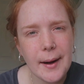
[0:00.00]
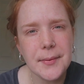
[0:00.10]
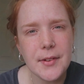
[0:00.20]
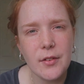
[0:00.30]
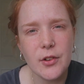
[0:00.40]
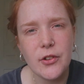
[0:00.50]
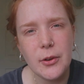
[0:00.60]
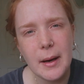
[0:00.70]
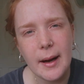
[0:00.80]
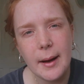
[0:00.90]
pass over
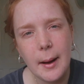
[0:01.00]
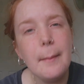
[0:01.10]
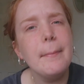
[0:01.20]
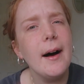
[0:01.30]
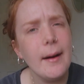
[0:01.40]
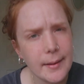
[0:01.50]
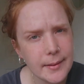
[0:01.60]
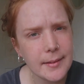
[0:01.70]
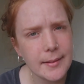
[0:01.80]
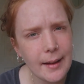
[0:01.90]
to my
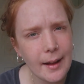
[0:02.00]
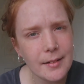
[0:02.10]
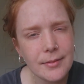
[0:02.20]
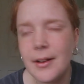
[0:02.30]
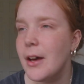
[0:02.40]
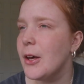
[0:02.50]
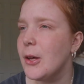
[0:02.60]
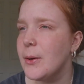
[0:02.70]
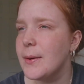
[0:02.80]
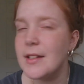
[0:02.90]
past self
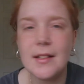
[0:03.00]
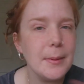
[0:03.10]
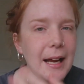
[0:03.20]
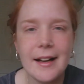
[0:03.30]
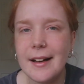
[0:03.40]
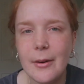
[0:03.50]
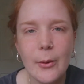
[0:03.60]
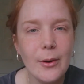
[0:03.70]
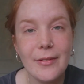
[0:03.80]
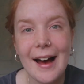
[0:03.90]
who is explaining
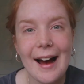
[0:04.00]
all of